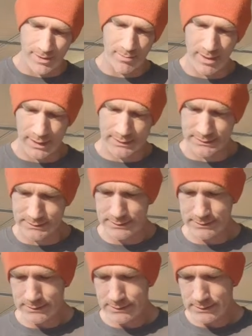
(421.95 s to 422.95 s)
BMX.
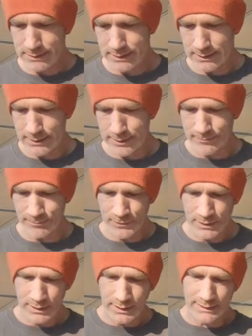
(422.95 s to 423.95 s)

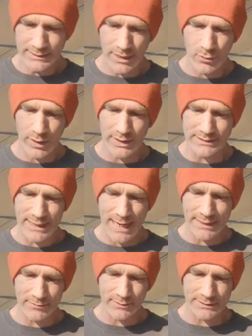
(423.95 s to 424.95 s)
He's not quite as
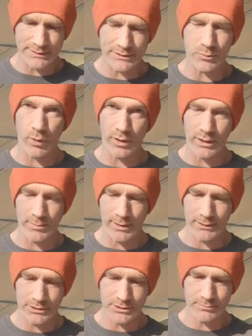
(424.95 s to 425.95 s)
active because he's working a
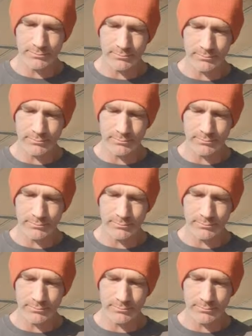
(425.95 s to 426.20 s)
bunch.